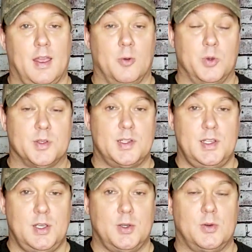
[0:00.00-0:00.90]
And we'll
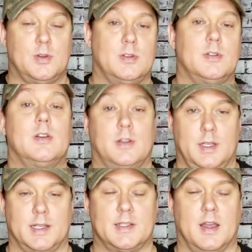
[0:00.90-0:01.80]
see you
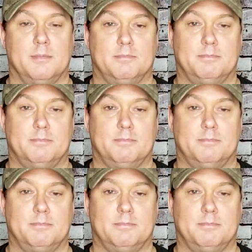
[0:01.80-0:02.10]
next time.